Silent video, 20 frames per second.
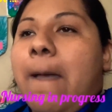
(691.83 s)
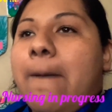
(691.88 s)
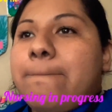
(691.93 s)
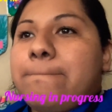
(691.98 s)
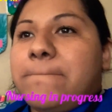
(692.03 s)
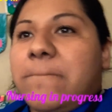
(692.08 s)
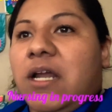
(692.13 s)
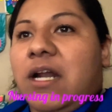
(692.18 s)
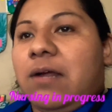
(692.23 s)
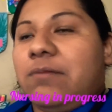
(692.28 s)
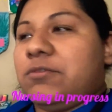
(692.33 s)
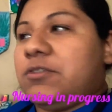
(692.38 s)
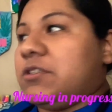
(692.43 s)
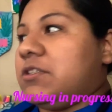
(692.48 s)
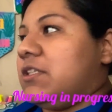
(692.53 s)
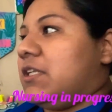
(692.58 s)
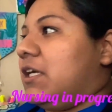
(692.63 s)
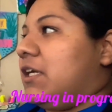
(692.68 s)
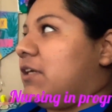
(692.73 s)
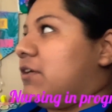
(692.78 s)
but I'm just
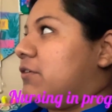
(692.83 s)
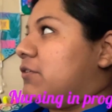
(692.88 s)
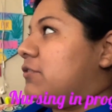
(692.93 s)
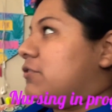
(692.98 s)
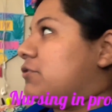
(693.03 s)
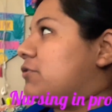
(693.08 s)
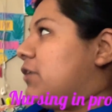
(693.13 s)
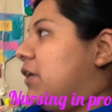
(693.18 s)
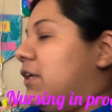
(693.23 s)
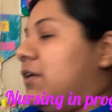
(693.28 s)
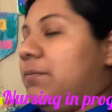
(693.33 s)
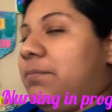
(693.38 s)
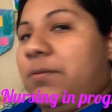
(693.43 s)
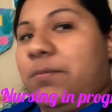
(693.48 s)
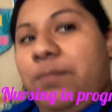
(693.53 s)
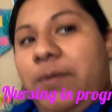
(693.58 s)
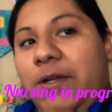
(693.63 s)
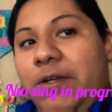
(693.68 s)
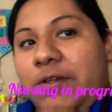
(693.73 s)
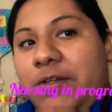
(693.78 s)
like trying to
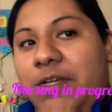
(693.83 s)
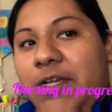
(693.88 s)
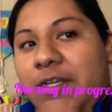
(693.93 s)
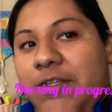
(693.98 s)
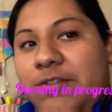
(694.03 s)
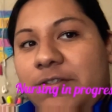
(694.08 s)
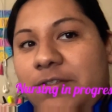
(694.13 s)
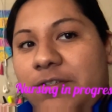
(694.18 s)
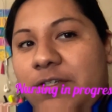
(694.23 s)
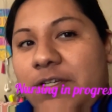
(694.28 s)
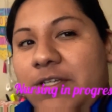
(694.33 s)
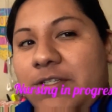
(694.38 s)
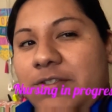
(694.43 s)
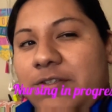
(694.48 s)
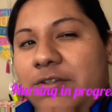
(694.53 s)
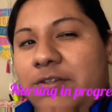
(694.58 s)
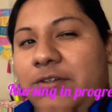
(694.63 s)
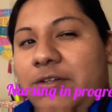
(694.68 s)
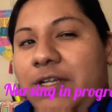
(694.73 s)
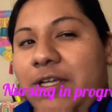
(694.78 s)
prepare you guys so you guys
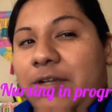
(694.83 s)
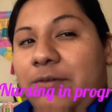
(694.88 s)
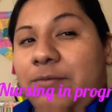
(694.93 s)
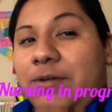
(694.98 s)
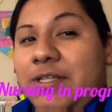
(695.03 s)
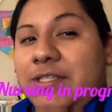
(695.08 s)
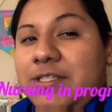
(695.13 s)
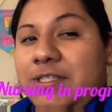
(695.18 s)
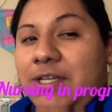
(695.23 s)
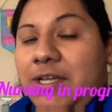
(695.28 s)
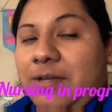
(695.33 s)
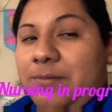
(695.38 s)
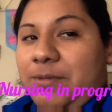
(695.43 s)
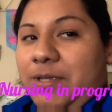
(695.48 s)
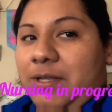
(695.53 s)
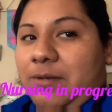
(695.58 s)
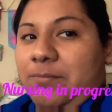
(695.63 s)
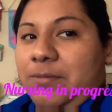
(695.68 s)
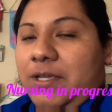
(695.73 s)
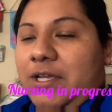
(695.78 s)
can know like what's
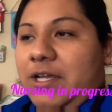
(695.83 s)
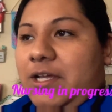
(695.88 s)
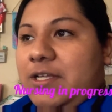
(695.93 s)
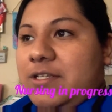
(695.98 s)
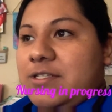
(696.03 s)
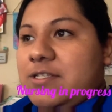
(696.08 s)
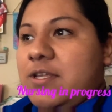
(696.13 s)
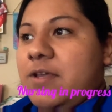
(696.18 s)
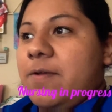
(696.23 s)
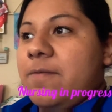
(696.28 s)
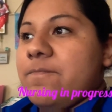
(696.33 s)
coming, because